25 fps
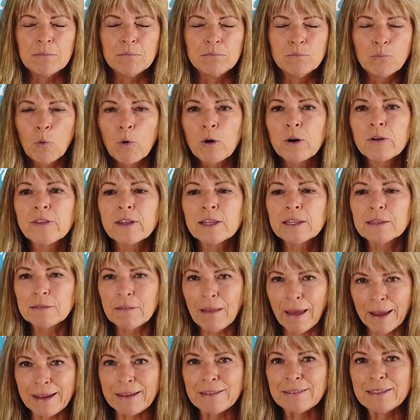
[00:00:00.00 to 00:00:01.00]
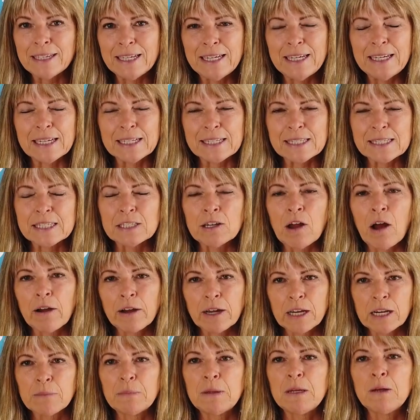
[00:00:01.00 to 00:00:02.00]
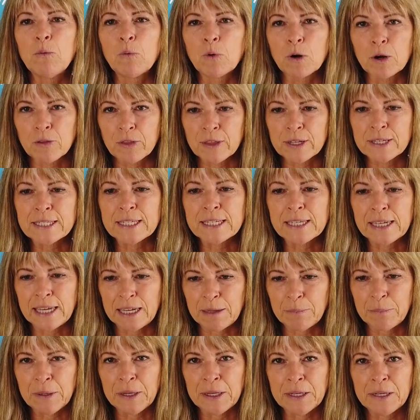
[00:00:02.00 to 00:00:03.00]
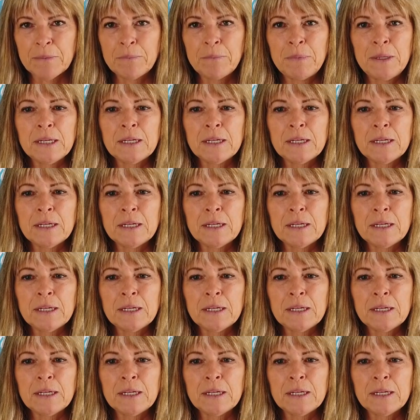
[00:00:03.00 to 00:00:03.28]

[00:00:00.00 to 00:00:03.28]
more than likely it's not going to be worth it to keep it,